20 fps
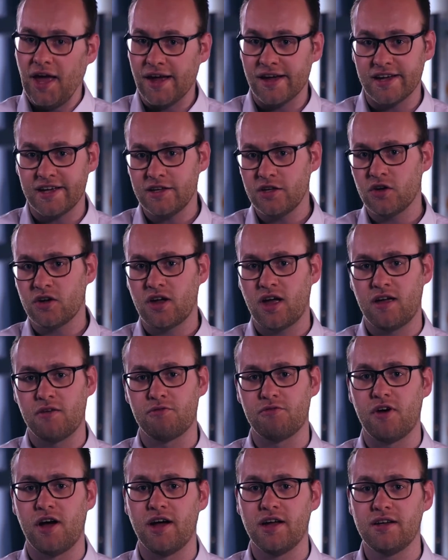Here you can
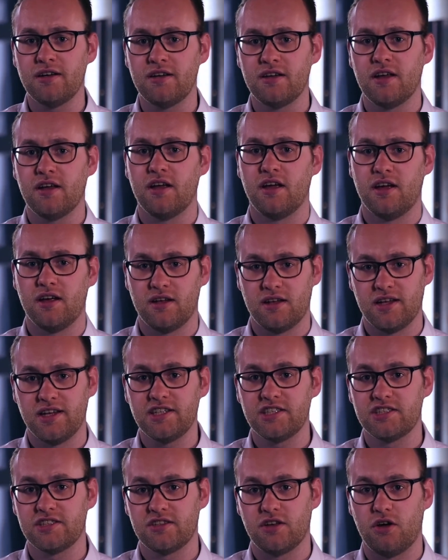find a
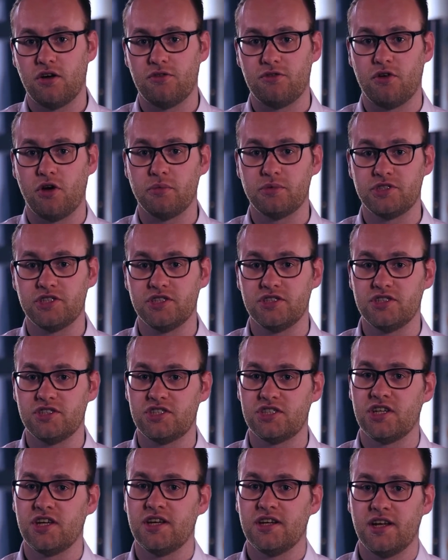list of
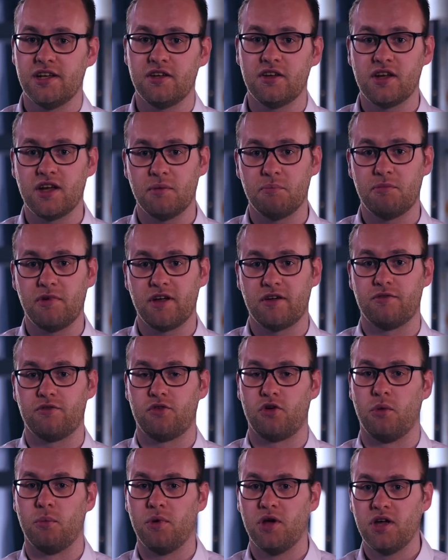options that you can pick
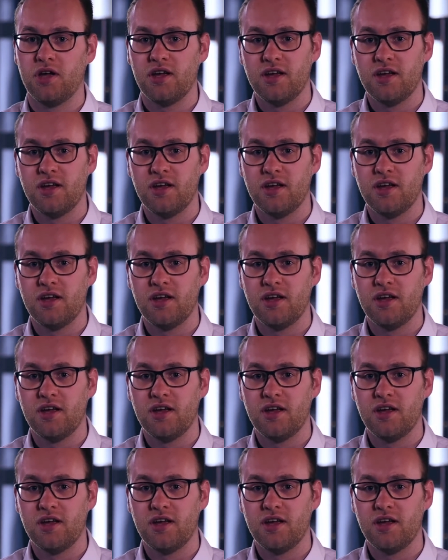from.